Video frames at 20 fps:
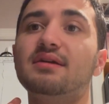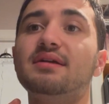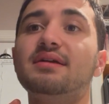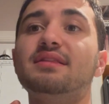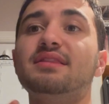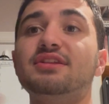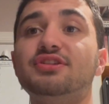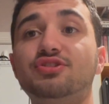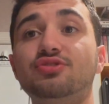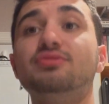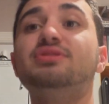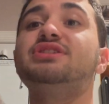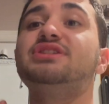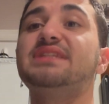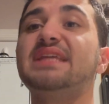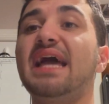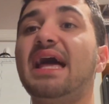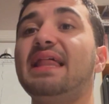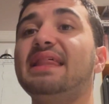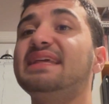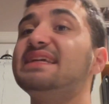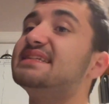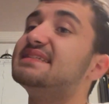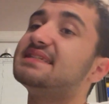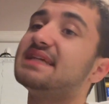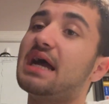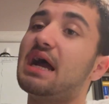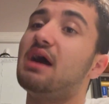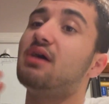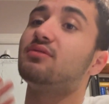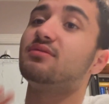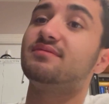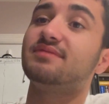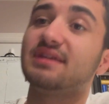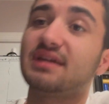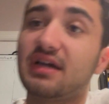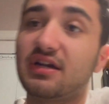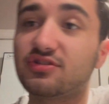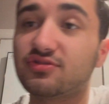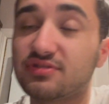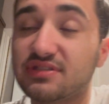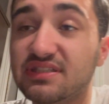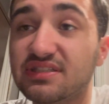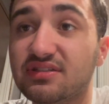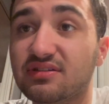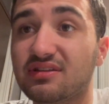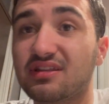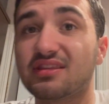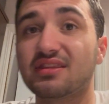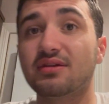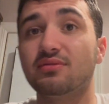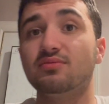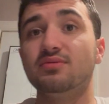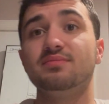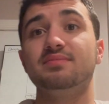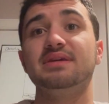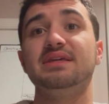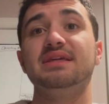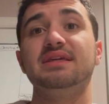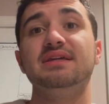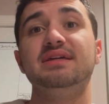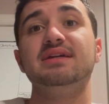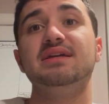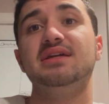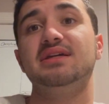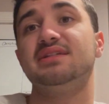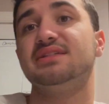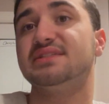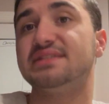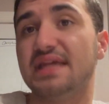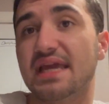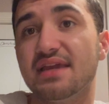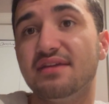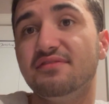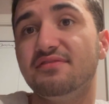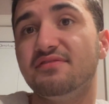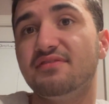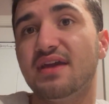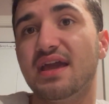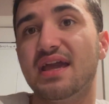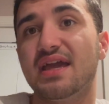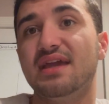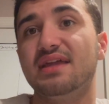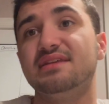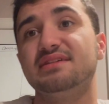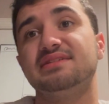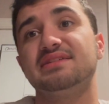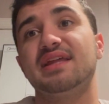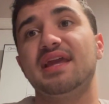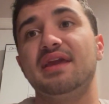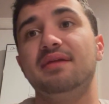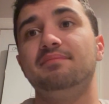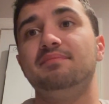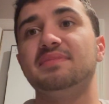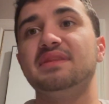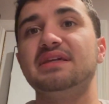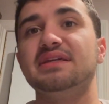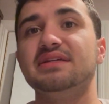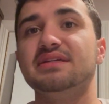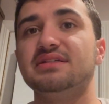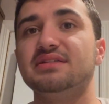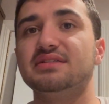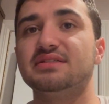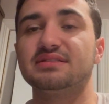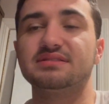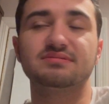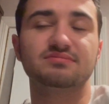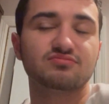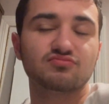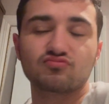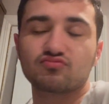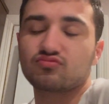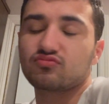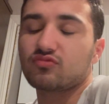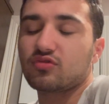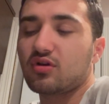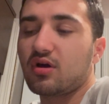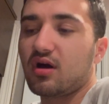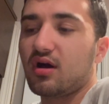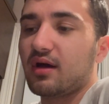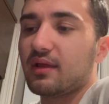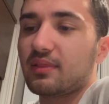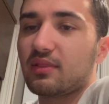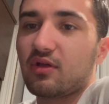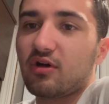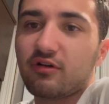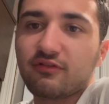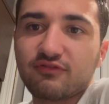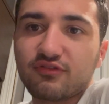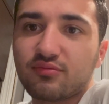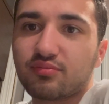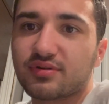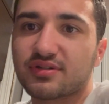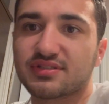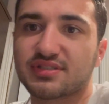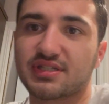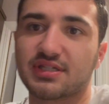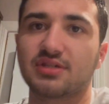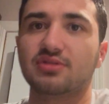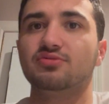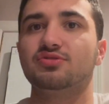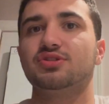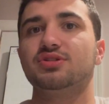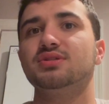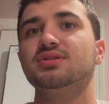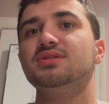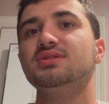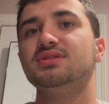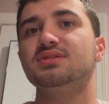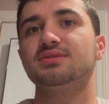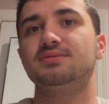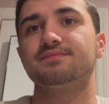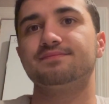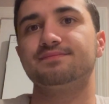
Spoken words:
the Jewish Italians out of the country so that they would be safe and escape these unlawful persecutions.